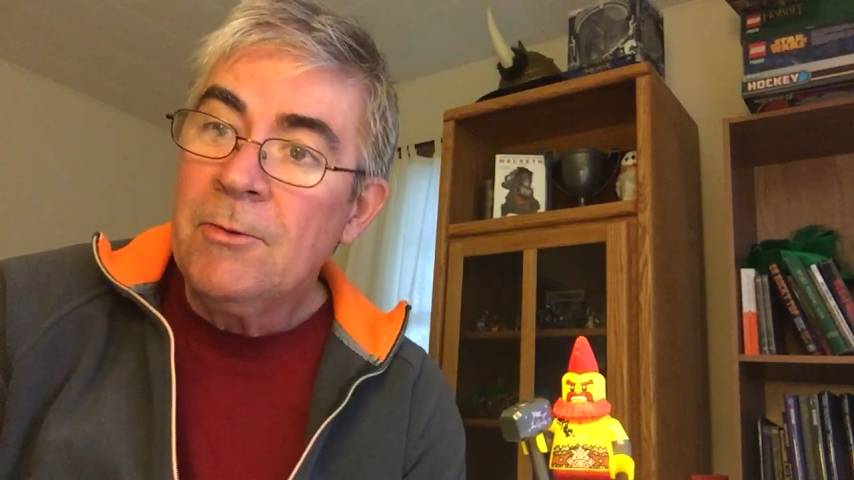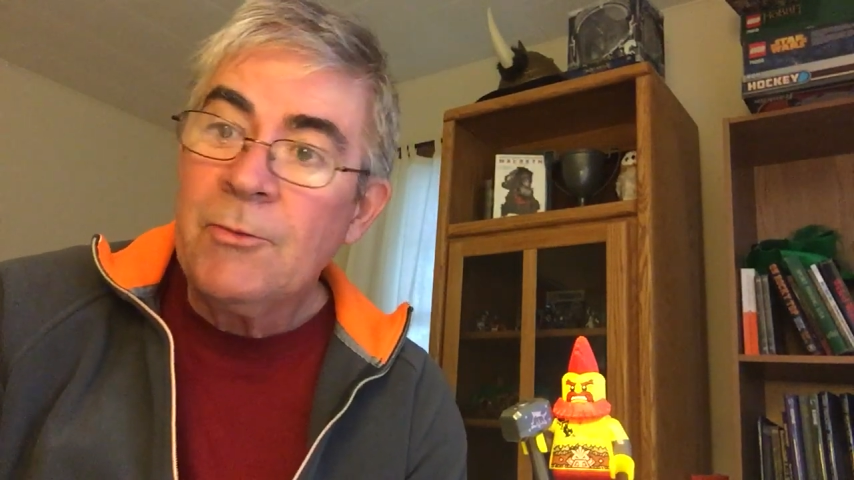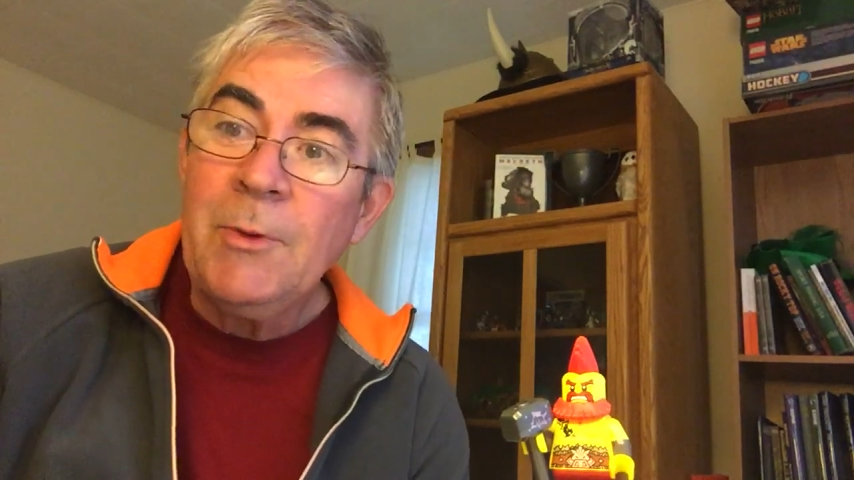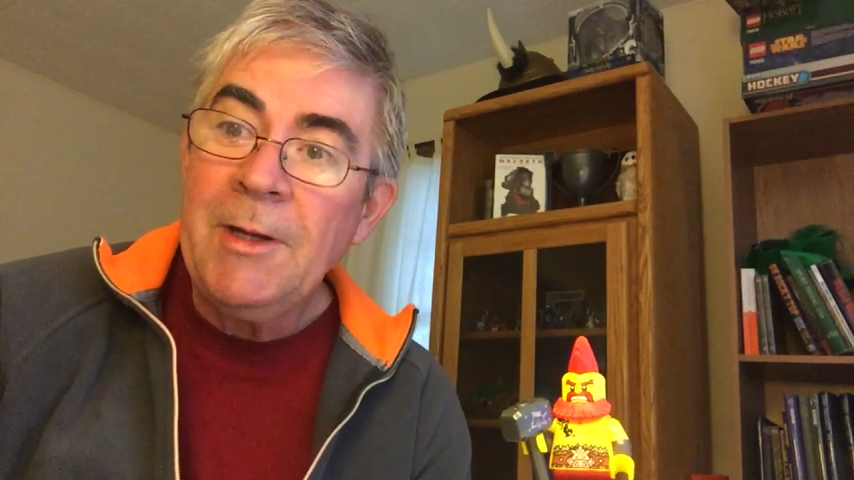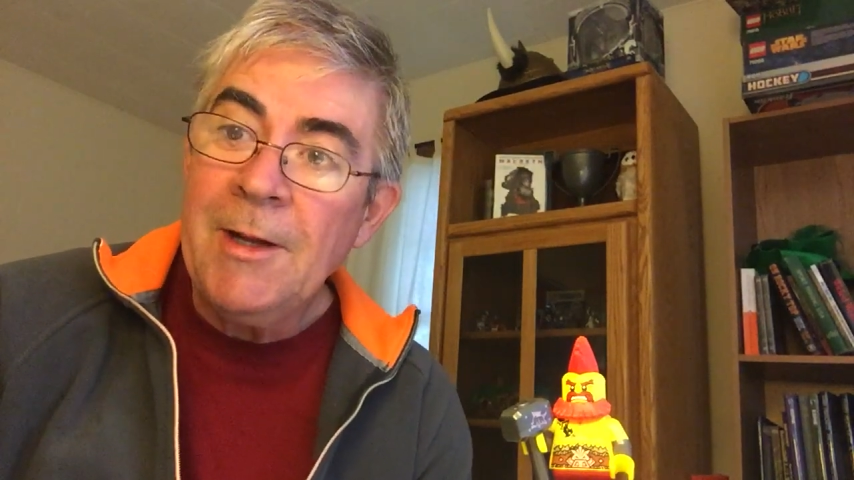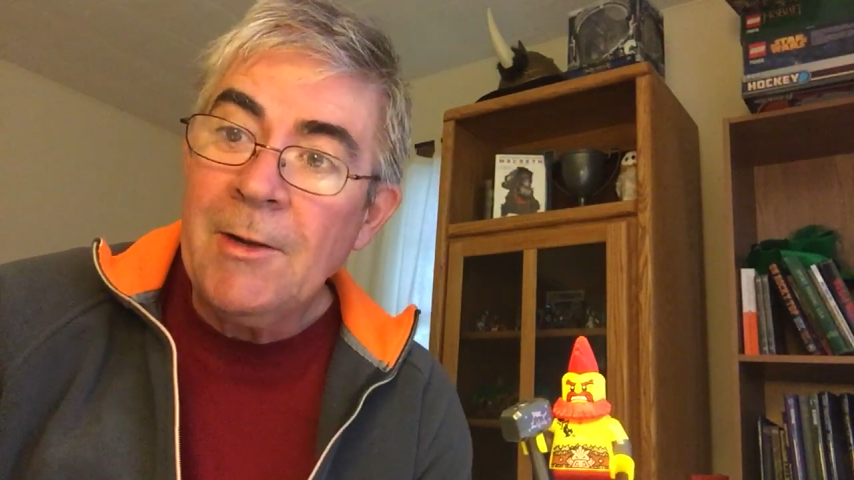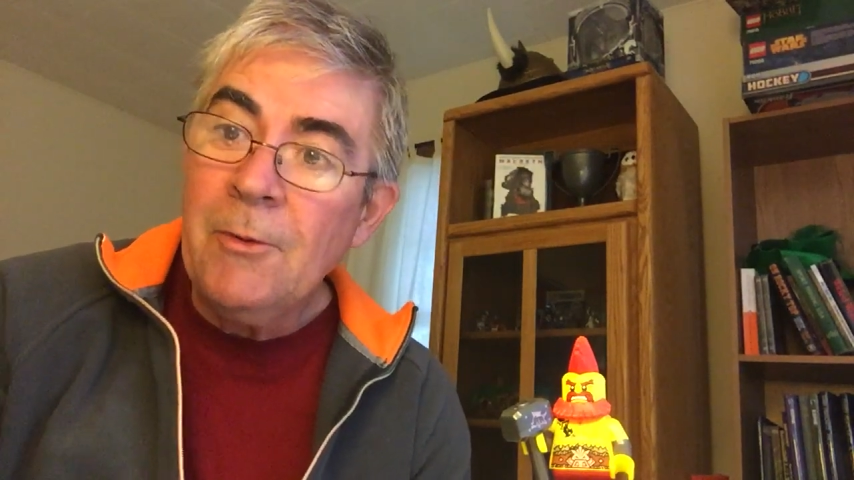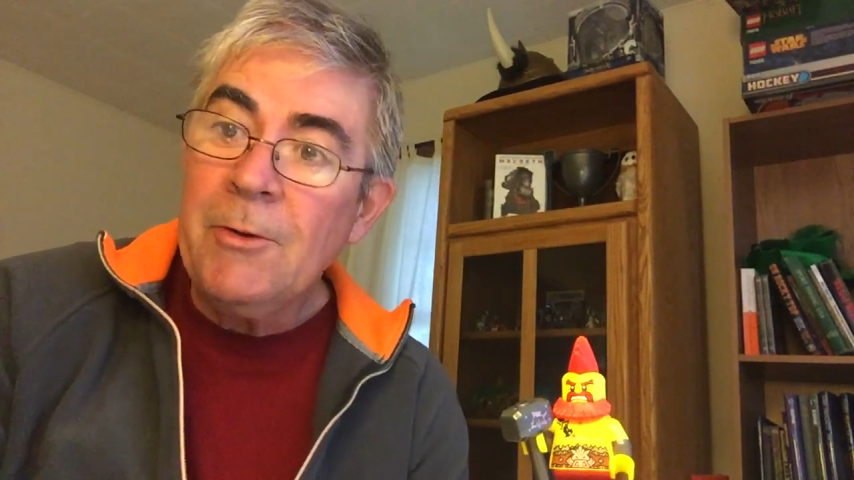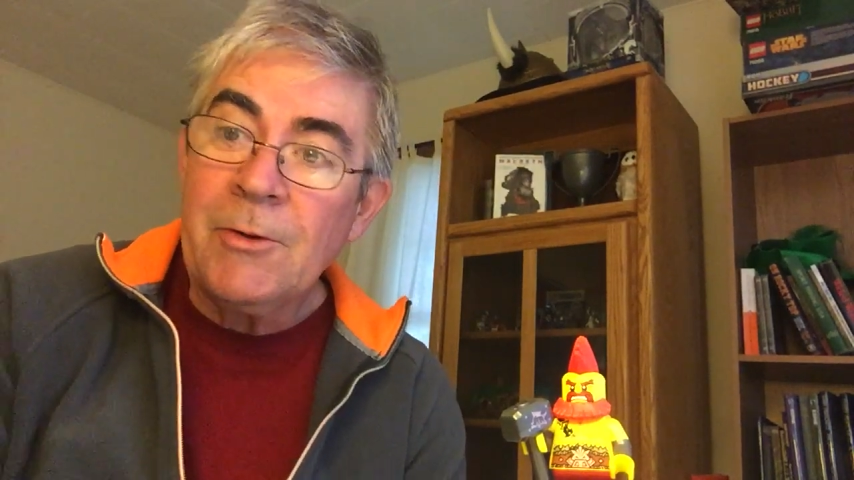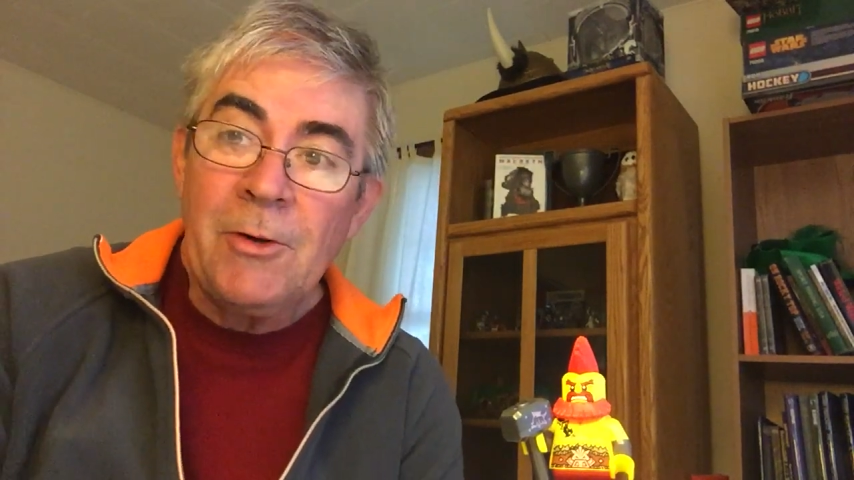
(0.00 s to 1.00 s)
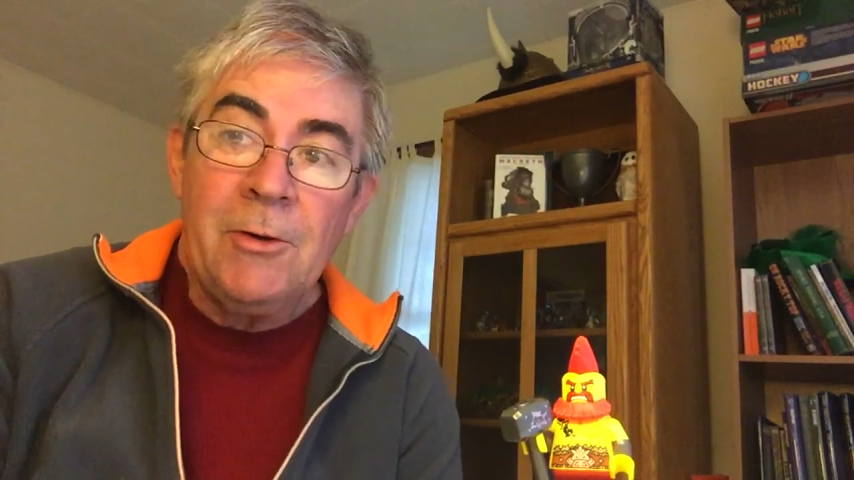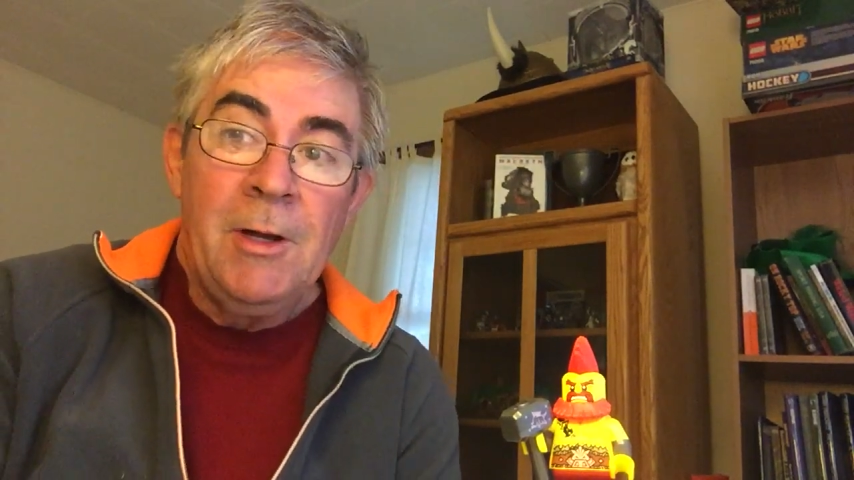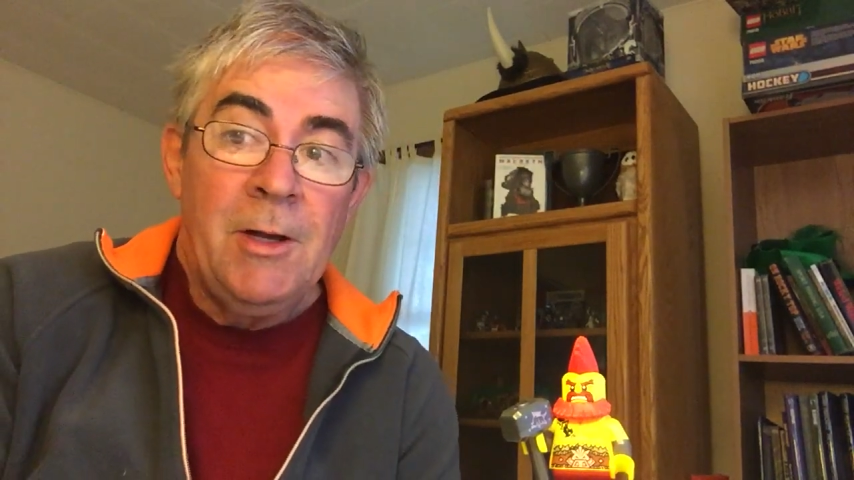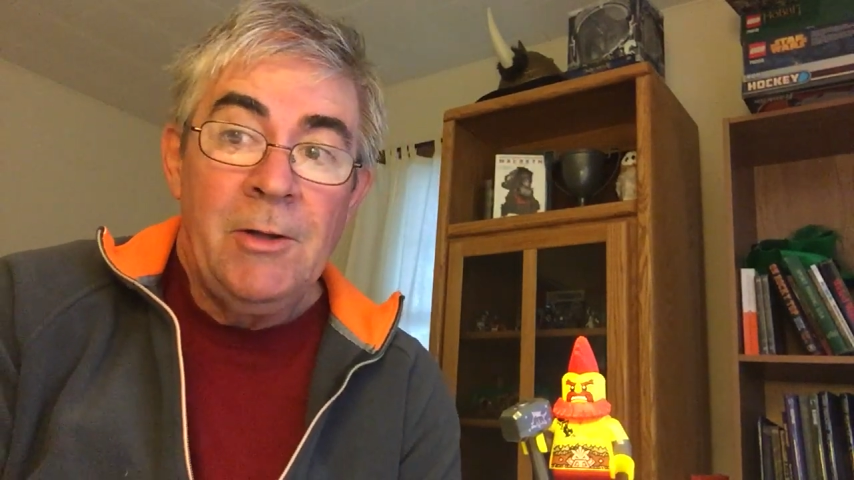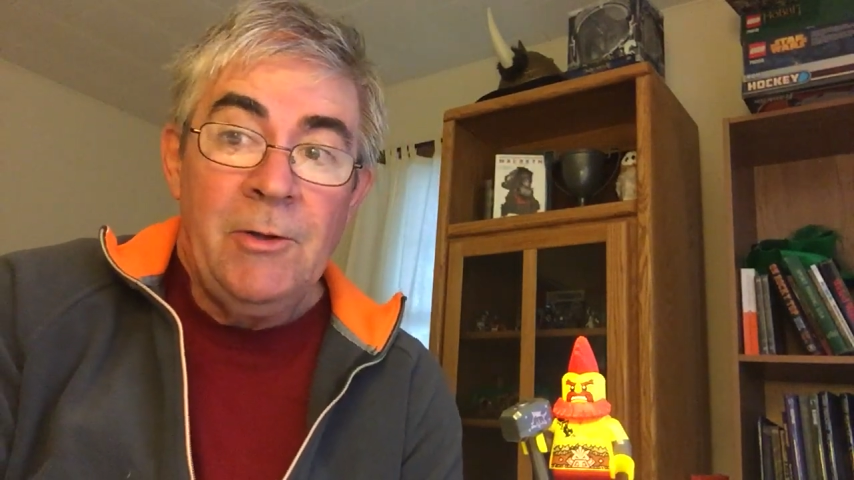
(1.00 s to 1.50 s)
sweet and loyal girl